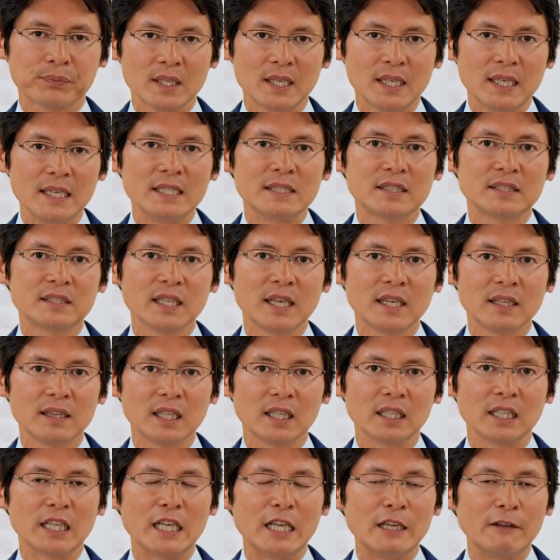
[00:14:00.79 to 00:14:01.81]
He's saying
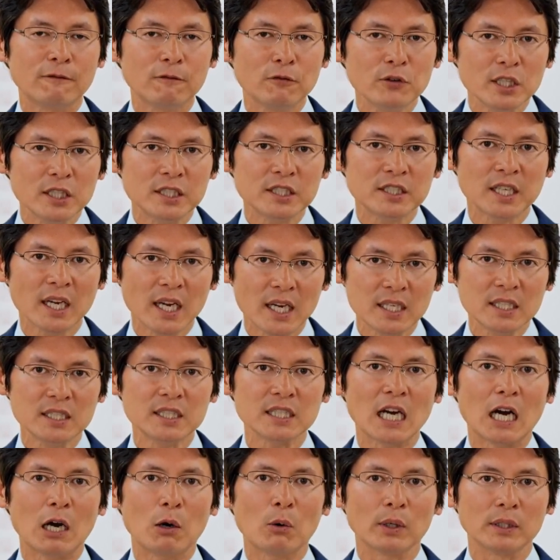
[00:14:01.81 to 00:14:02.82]
that if we
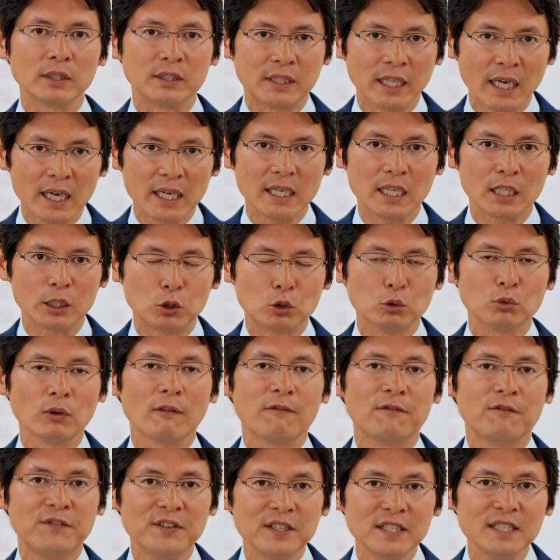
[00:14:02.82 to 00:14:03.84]
change our diet to
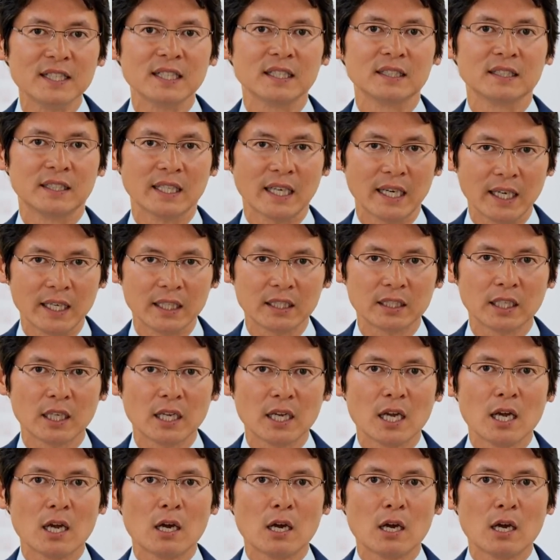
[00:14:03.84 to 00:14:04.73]
a vegan diet,